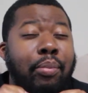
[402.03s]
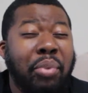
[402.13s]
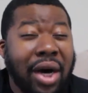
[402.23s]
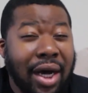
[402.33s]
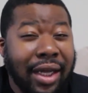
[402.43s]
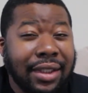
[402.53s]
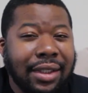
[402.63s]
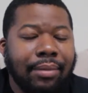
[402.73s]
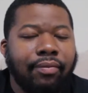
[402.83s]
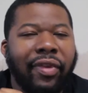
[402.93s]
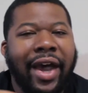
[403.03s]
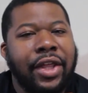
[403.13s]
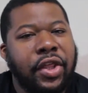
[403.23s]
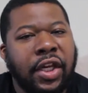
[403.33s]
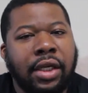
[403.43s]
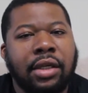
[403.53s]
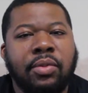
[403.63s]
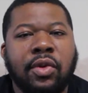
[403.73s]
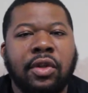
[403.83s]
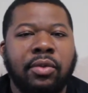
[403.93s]
But I think
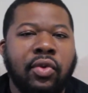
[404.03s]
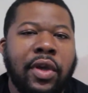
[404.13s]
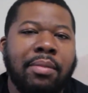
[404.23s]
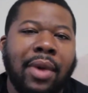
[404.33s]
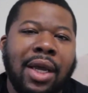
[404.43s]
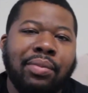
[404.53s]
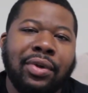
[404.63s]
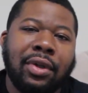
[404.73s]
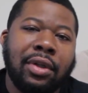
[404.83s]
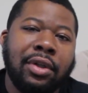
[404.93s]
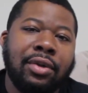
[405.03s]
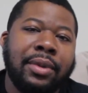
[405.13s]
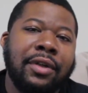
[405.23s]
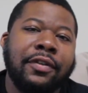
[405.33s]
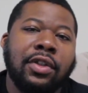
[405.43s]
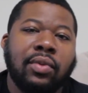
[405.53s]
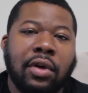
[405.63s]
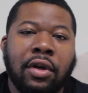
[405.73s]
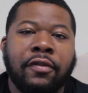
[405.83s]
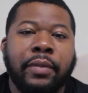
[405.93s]
WWE might pull a little bit of a
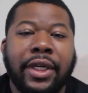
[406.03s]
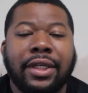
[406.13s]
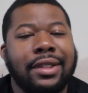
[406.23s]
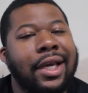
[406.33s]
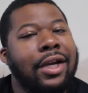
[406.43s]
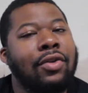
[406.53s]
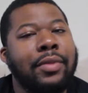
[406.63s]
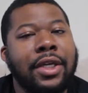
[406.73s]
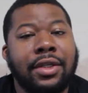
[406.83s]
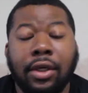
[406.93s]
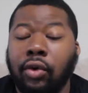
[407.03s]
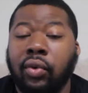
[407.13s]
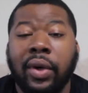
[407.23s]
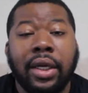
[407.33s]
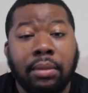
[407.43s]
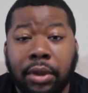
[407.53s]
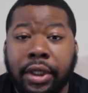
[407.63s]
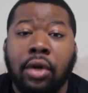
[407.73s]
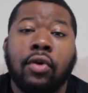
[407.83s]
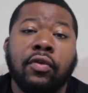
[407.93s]
swerve because Naomi is
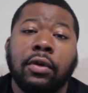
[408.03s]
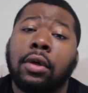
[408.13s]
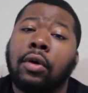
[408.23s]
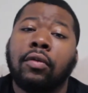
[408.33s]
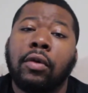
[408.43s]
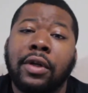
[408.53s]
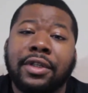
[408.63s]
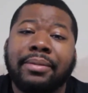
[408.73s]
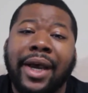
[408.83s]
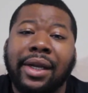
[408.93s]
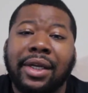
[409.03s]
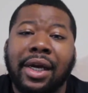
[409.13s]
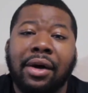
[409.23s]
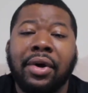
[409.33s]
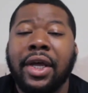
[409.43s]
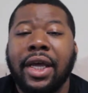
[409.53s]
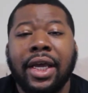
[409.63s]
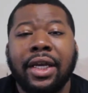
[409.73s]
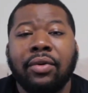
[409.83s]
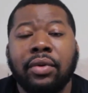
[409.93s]
incredibly over over on SmackDown,
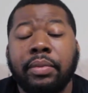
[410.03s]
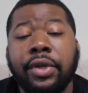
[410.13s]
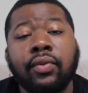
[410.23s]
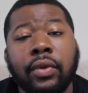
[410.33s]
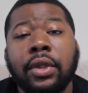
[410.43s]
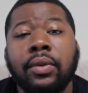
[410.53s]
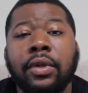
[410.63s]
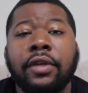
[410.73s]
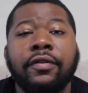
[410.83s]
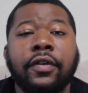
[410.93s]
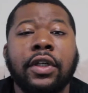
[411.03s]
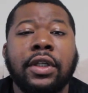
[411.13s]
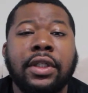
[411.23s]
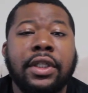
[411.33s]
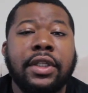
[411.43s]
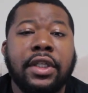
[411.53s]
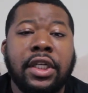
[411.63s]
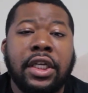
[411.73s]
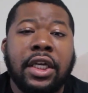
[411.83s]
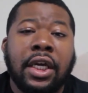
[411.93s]
and it would be really, really fun to
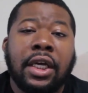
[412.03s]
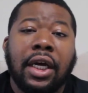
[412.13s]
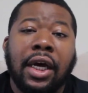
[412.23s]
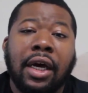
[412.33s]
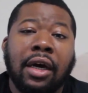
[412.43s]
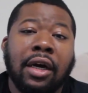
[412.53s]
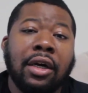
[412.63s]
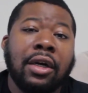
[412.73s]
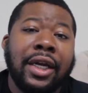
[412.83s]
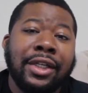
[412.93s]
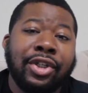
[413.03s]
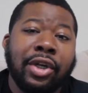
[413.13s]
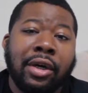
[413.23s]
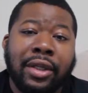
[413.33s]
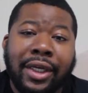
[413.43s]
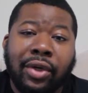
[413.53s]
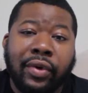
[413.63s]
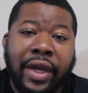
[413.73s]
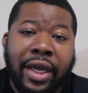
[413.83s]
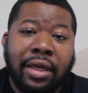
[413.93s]
see uh, her and Charlotte
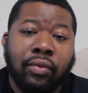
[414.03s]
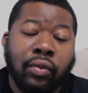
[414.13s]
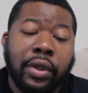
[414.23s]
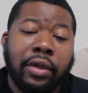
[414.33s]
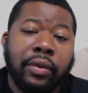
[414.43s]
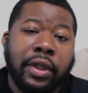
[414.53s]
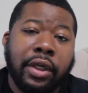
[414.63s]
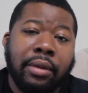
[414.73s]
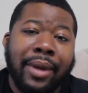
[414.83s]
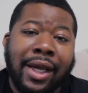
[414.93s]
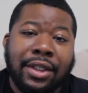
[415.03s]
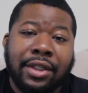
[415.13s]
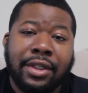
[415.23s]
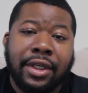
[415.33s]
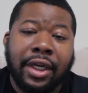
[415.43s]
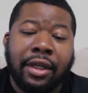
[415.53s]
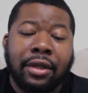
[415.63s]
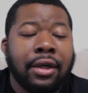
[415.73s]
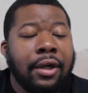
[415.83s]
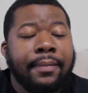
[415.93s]
create really, really good matches
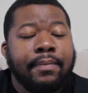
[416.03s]
together